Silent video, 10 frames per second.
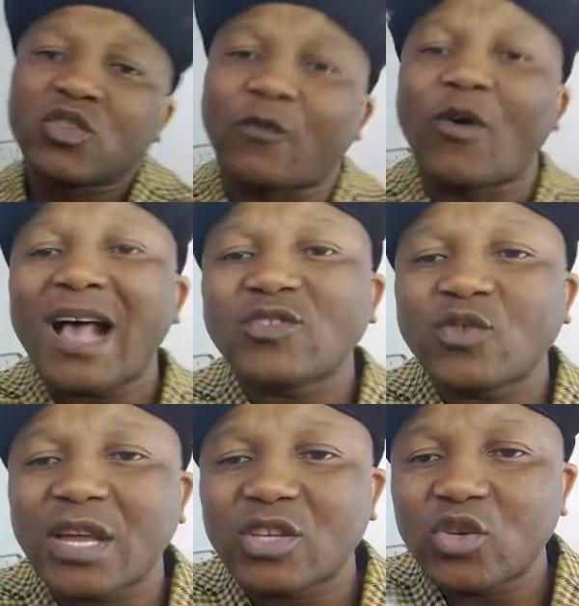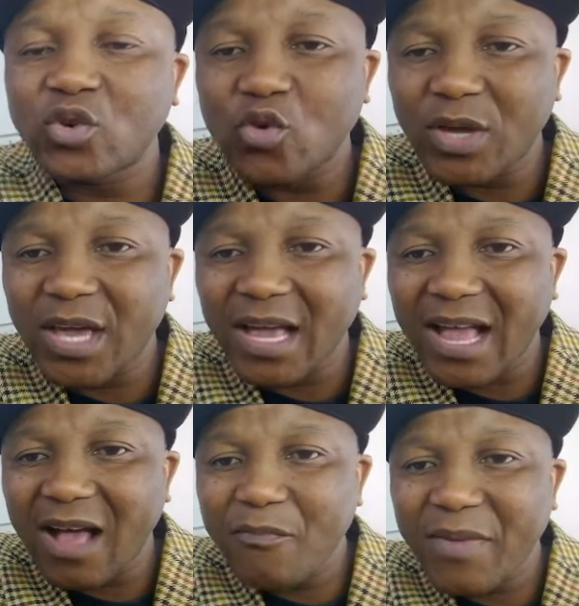So for us to get Q, you can
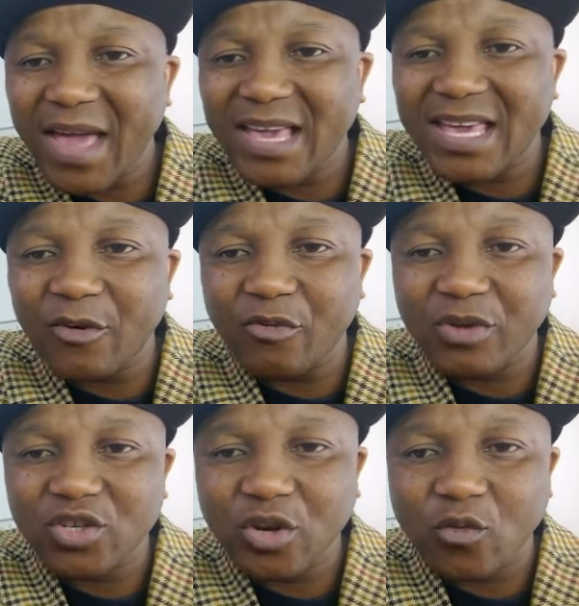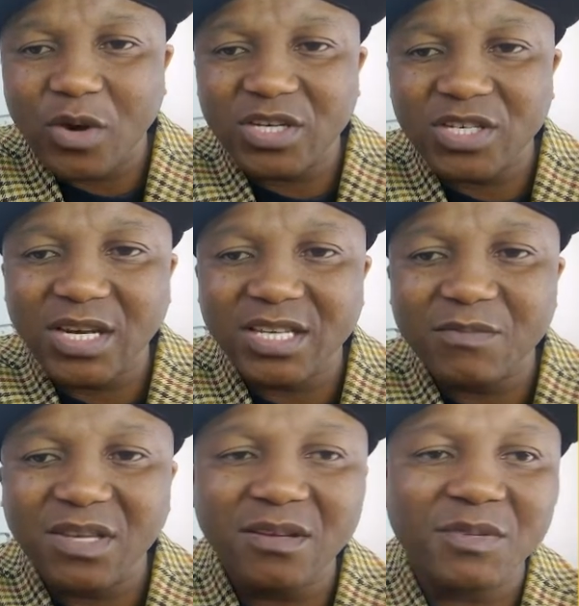come back here in original equation.
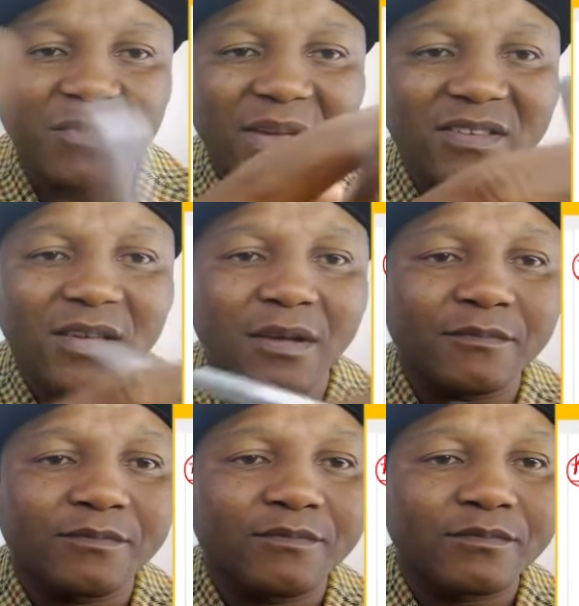Let's make some space here.